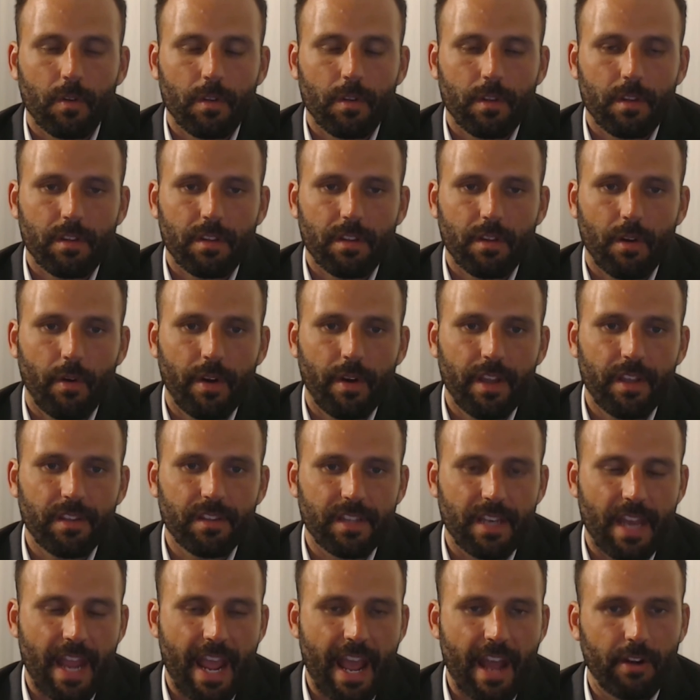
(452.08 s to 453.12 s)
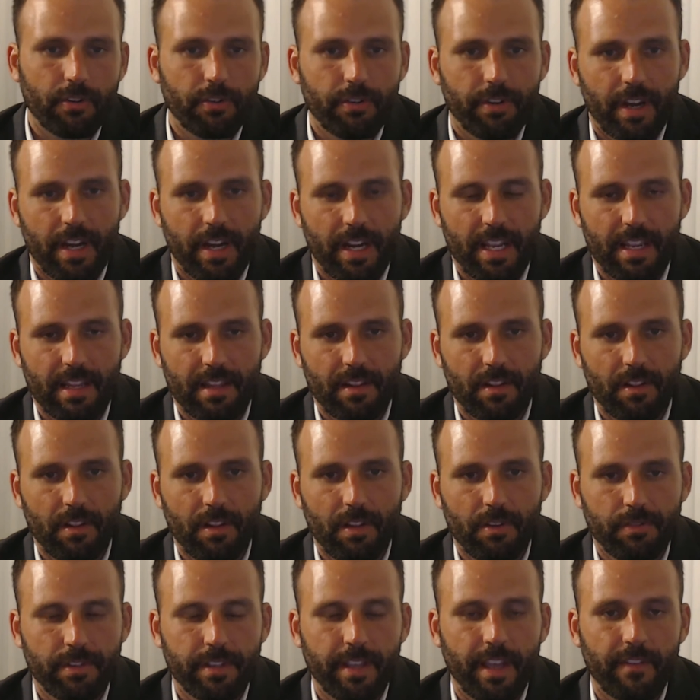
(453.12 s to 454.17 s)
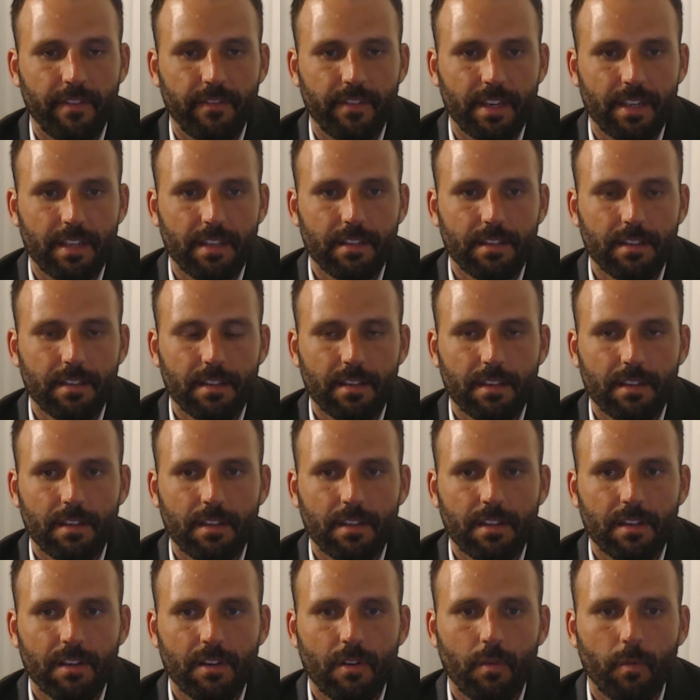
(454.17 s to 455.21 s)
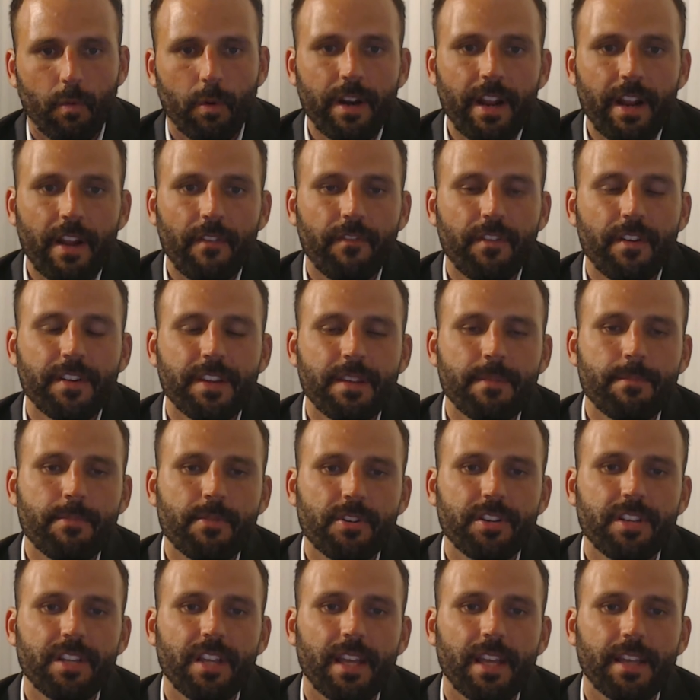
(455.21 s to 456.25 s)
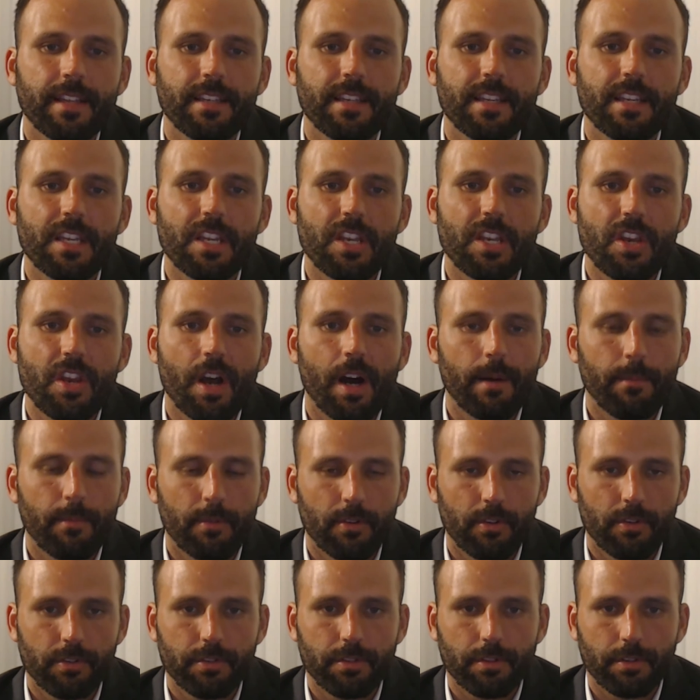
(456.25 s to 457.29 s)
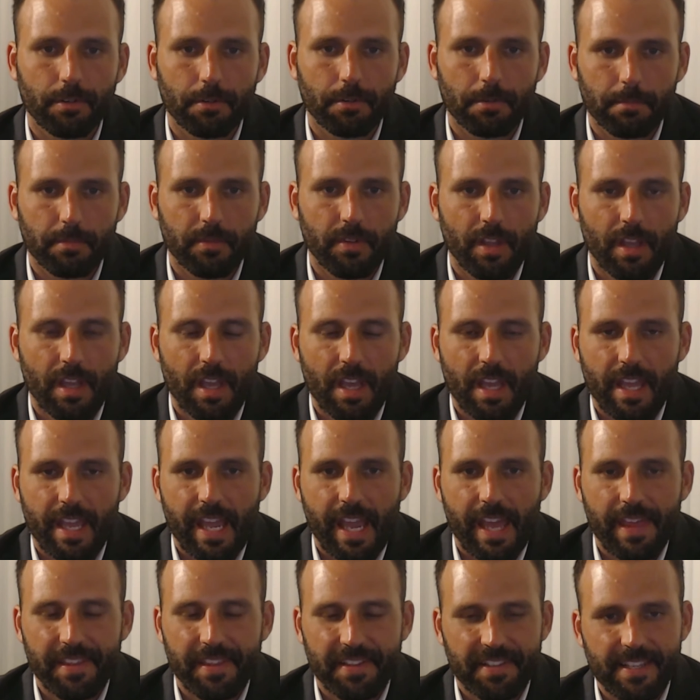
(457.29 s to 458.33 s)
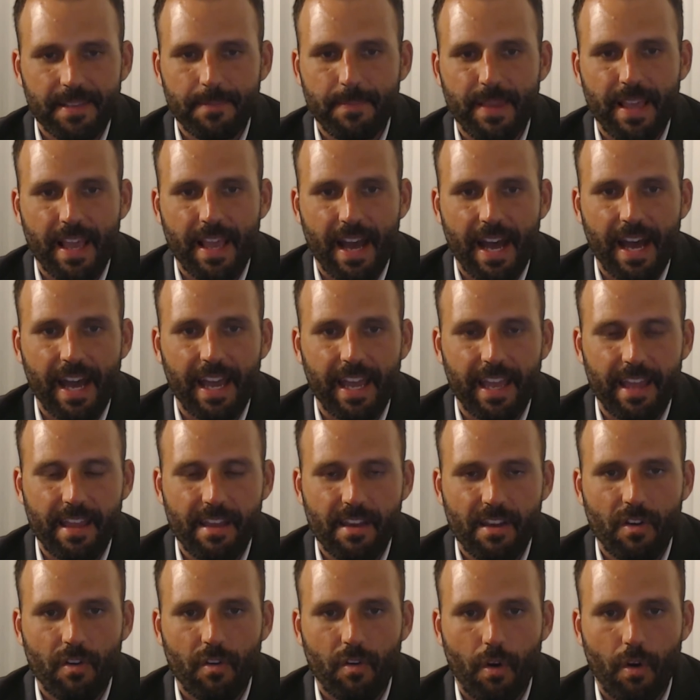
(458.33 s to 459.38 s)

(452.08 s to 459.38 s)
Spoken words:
Oil is now trading in the low 70s. We're down 50% in nominal terms, and the CPI over